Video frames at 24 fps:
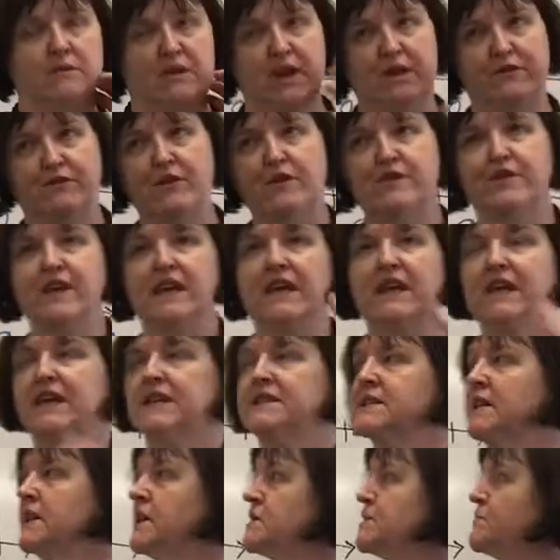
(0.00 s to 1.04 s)
If you think
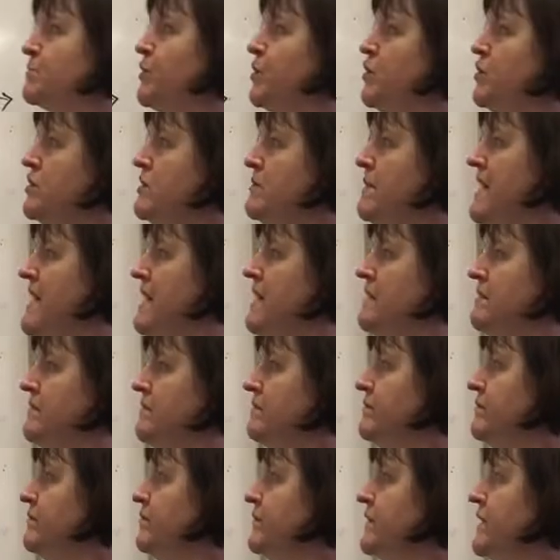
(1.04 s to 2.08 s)
it does, put them in.
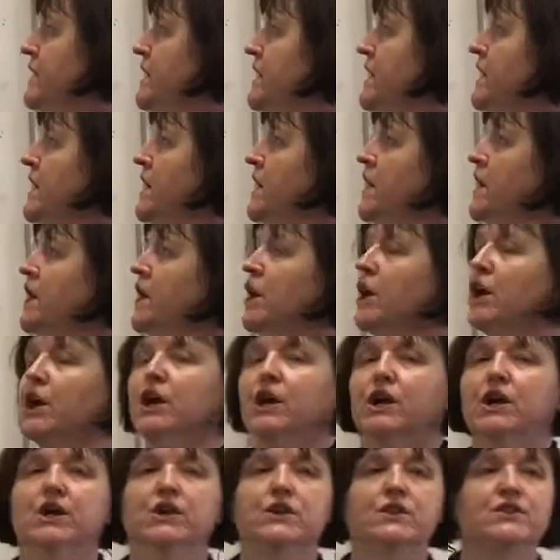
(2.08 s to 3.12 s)

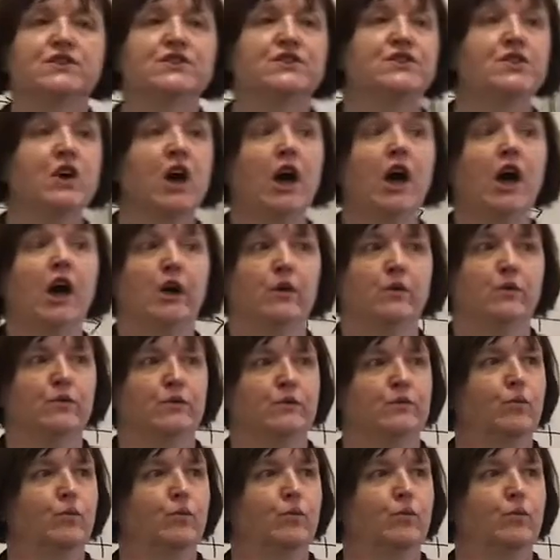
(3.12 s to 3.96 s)
So,